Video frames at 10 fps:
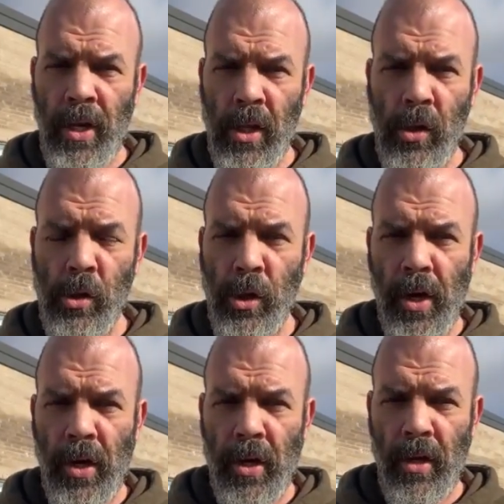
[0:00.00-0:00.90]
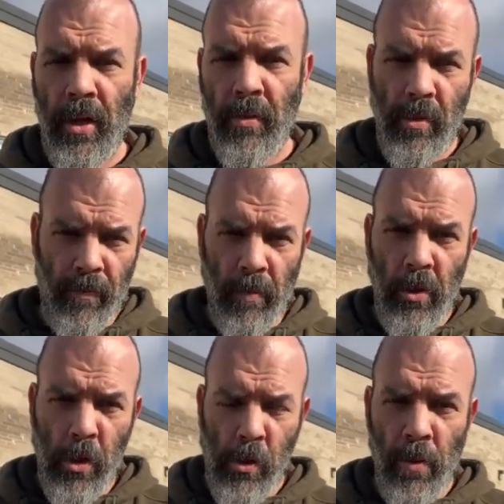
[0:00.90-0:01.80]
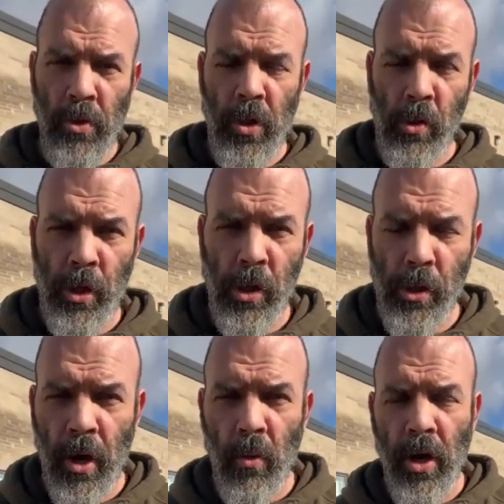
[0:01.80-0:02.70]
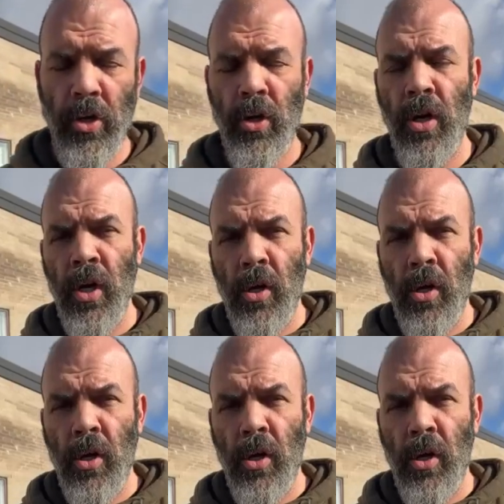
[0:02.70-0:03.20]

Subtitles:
is from the description, you'll see the Skywatcher